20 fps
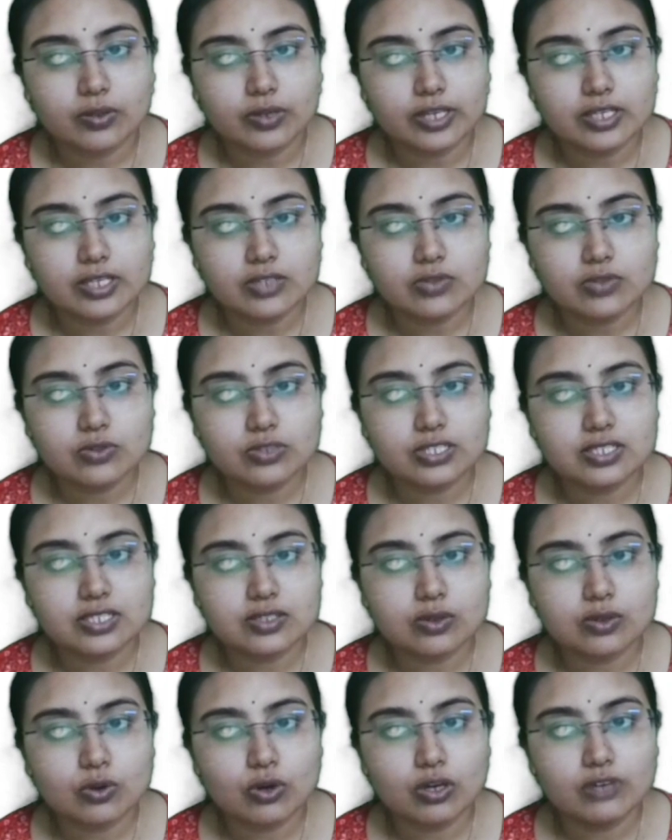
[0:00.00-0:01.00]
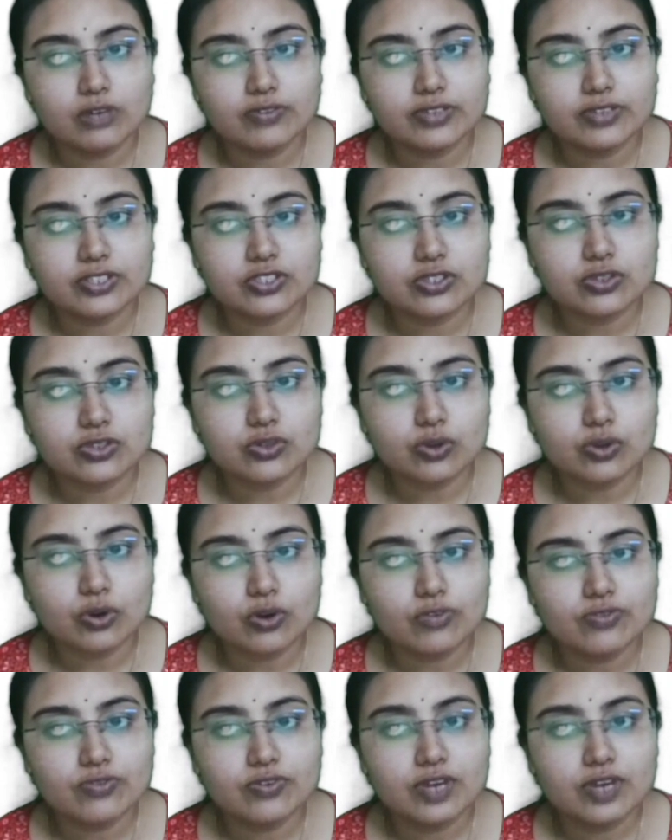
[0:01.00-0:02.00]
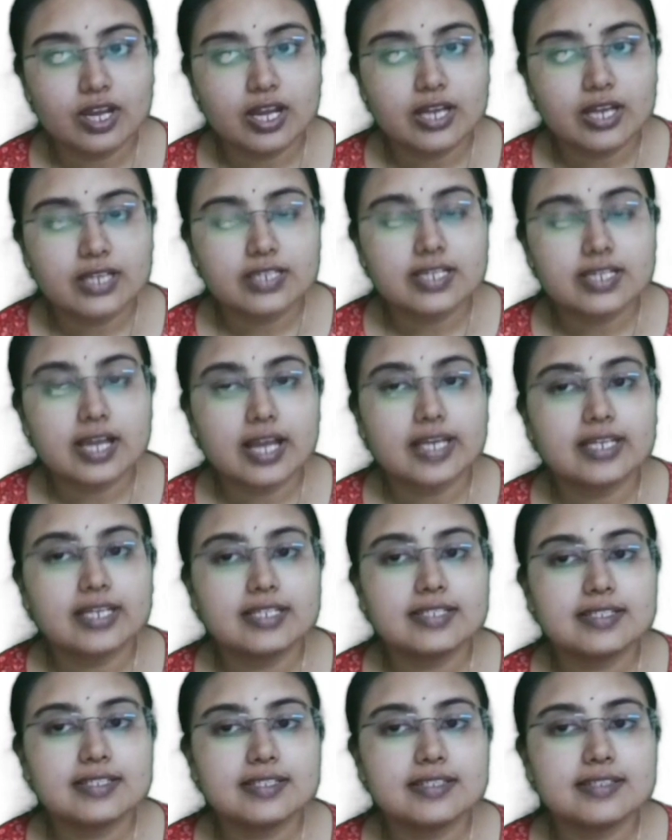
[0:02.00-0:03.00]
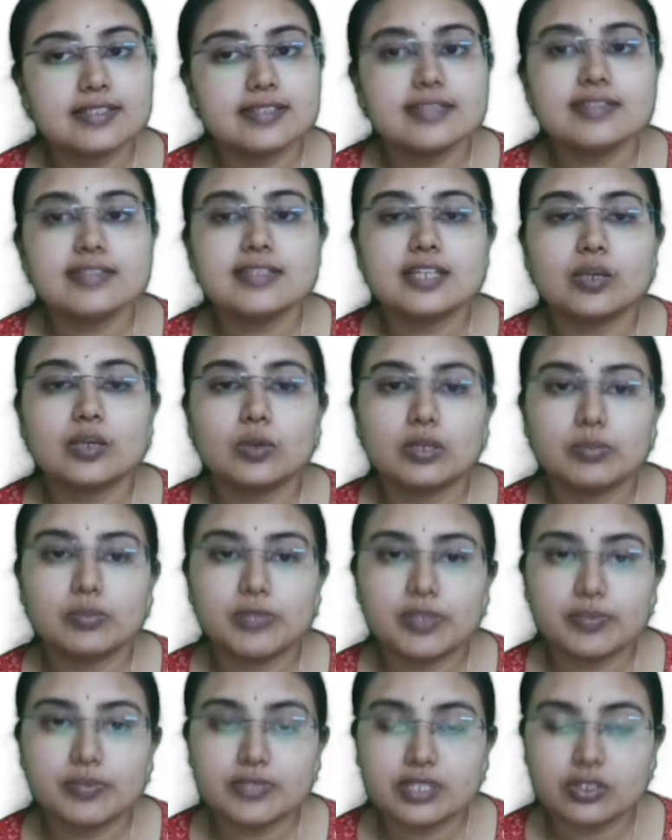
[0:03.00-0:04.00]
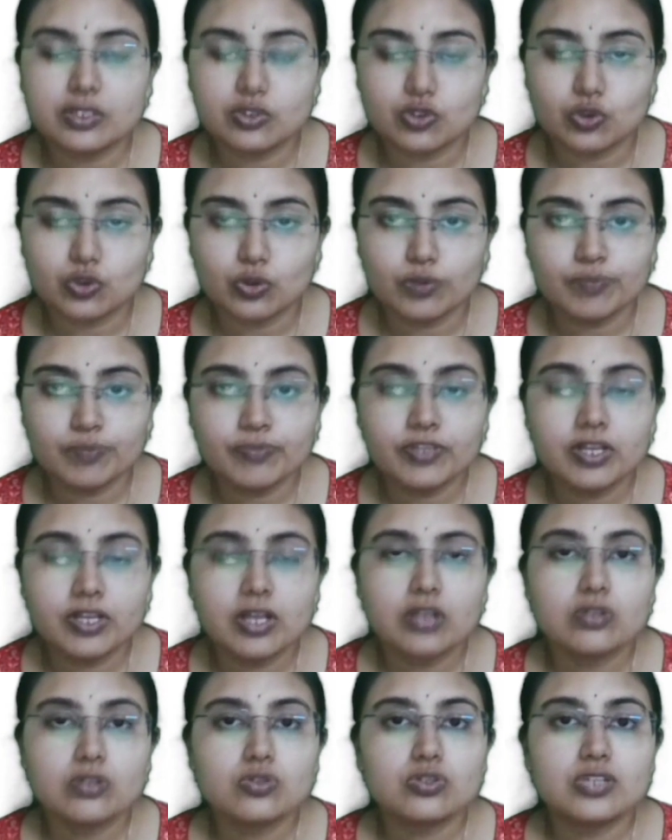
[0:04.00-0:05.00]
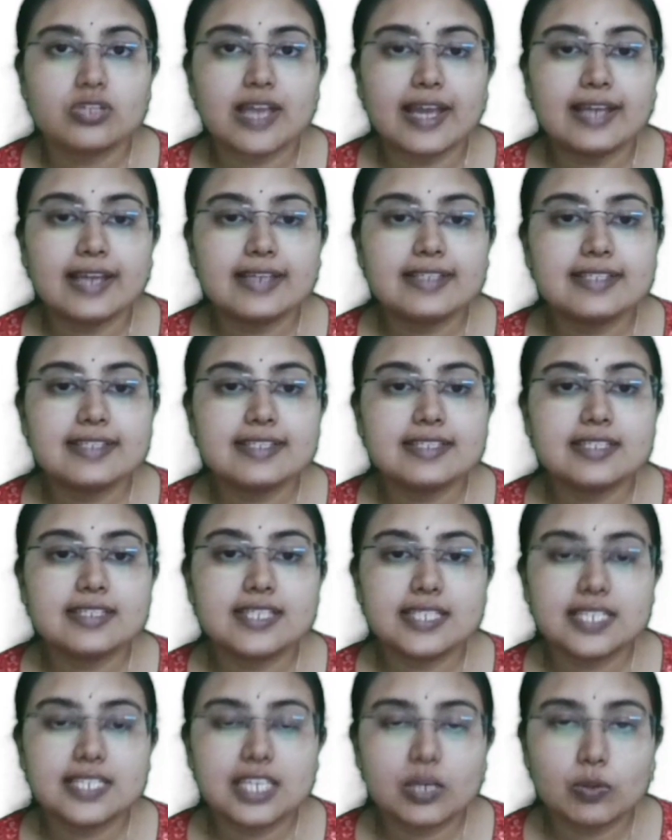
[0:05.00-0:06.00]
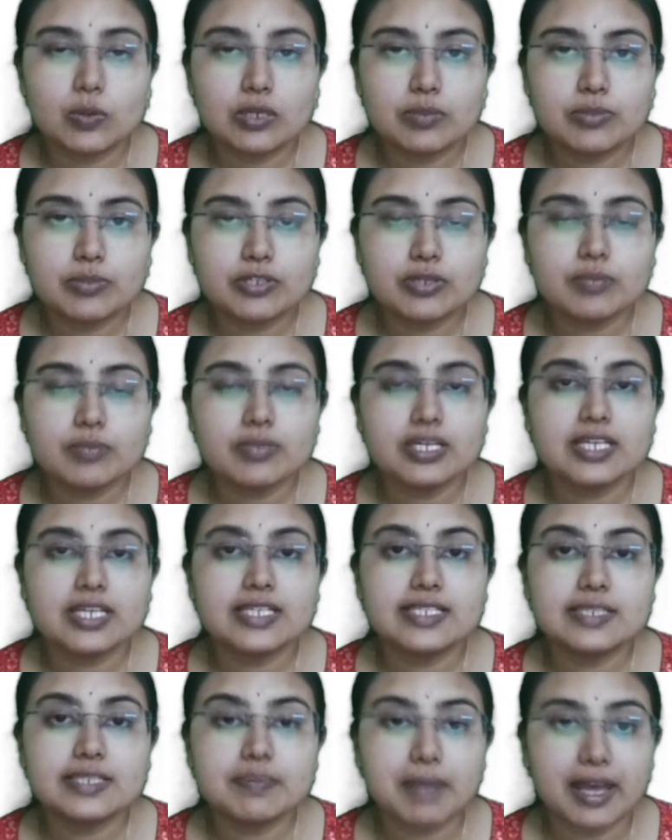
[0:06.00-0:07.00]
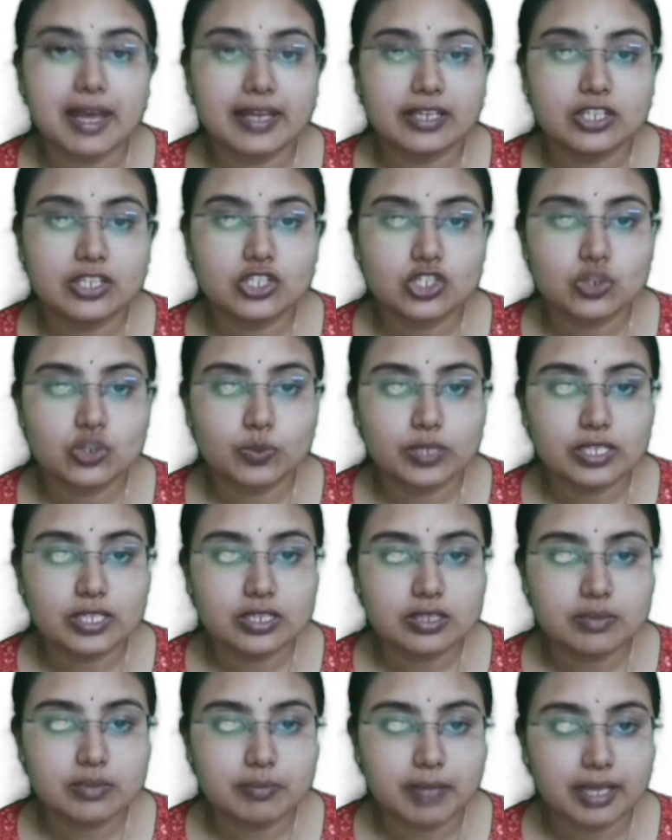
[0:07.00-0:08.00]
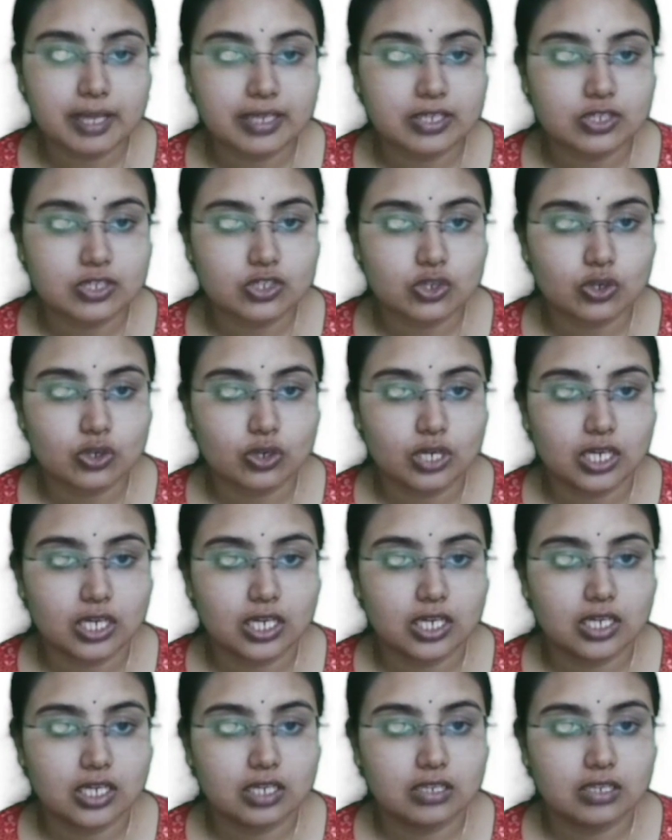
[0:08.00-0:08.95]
Okay, so these are all features of dialysis disequilibrium syndrome. So dialysis disequilibrium is managed with mannitol.